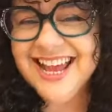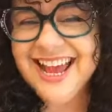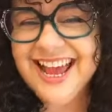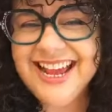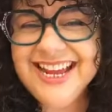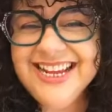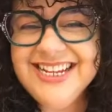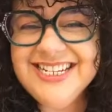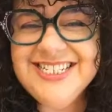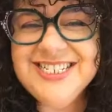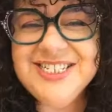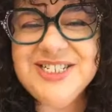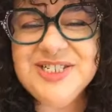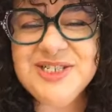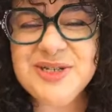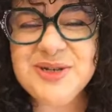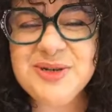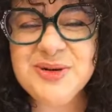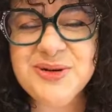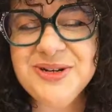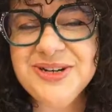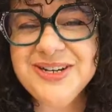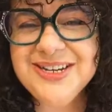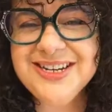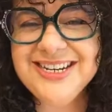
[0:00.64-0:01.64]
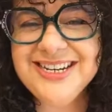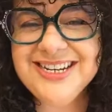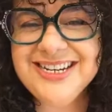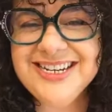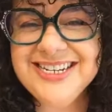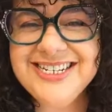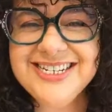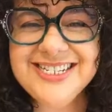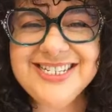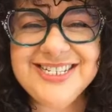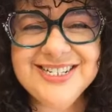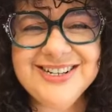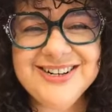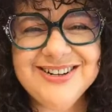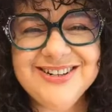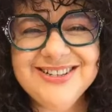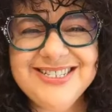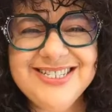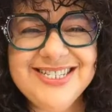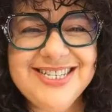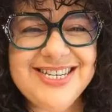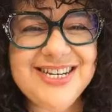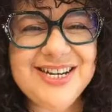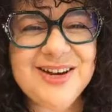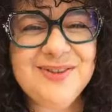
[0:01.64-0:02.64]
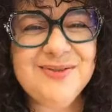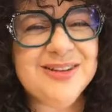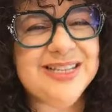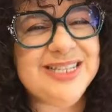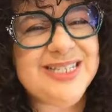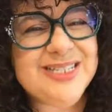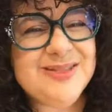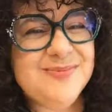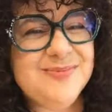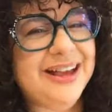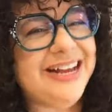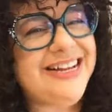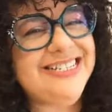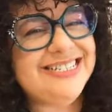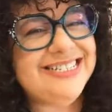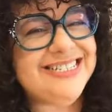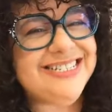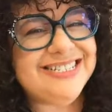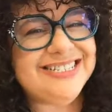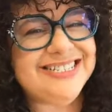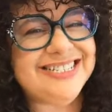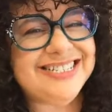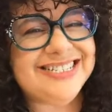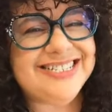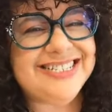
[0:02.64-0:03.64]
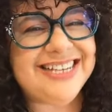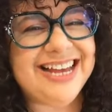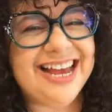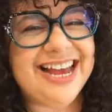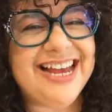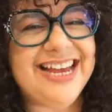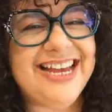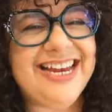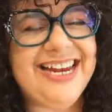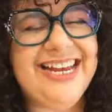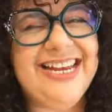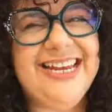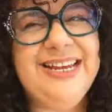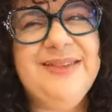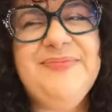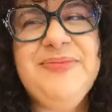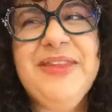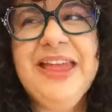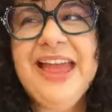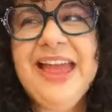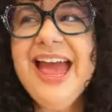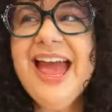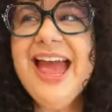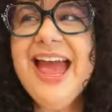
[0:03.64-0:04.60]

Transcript: Hey Detroit, it's your girl Tina with Spectacle Society.